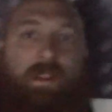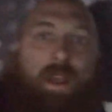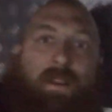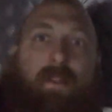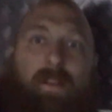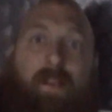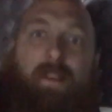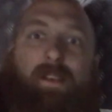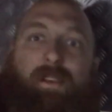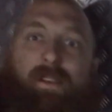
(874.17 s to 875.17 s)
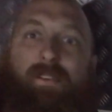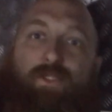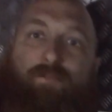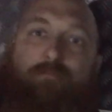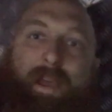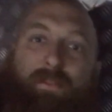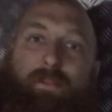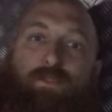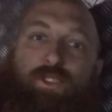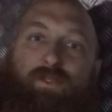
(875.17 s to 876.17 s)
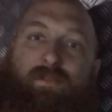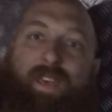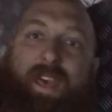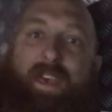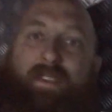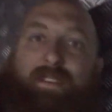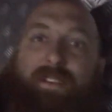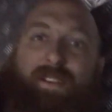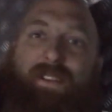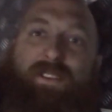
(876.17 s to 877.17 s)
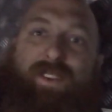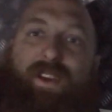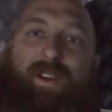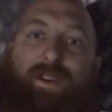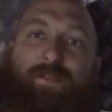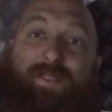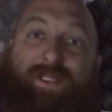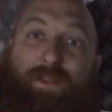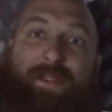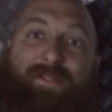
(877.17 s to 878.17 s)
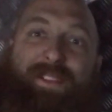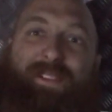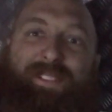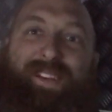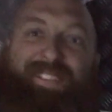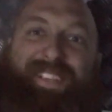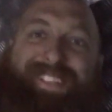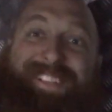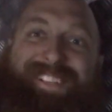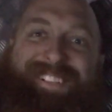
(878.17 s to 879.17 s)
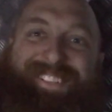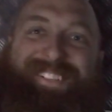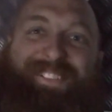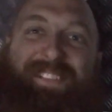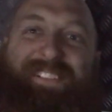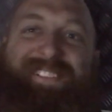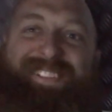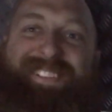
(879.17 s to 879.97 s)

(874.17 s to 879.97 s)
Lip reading: rack, and just mount them just there. So you want to have a look, don't you? Let's have a look.